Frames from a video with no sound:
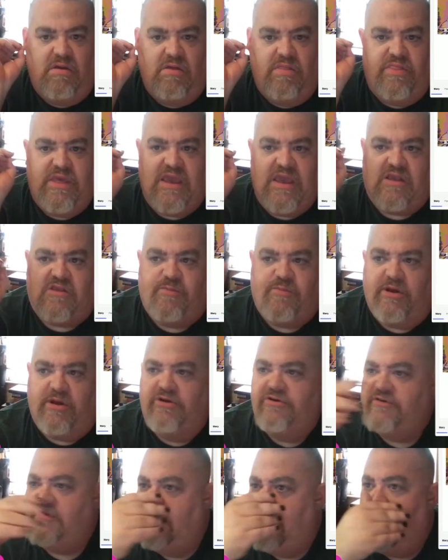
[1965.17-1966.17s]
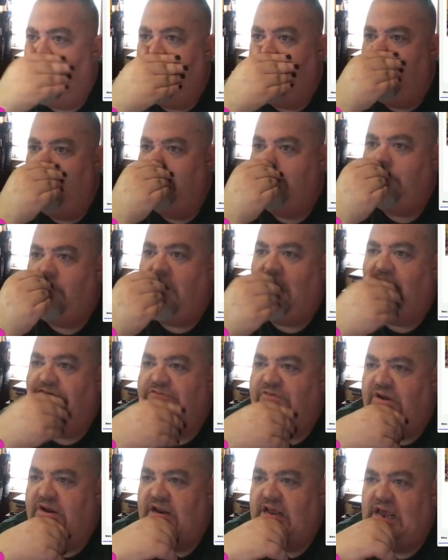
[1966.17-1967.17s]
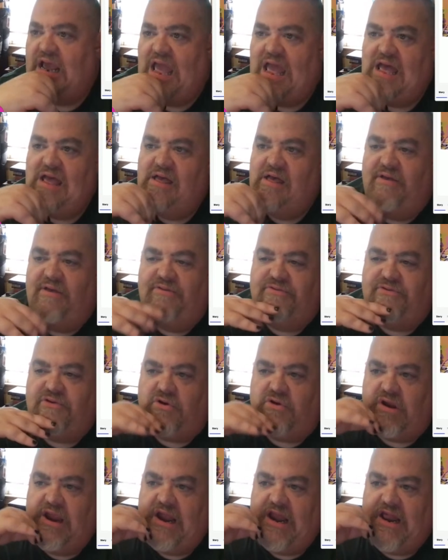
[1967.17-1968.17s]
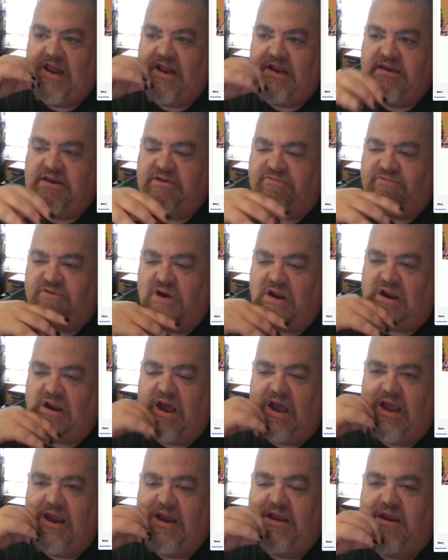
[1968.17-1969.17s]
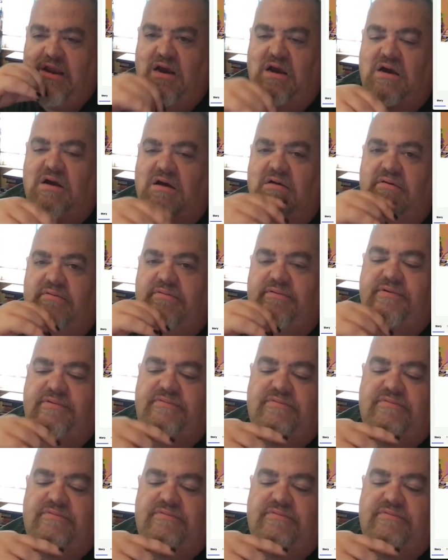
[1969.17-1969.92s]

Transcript: The explosion of crowdfunding has created a different kind of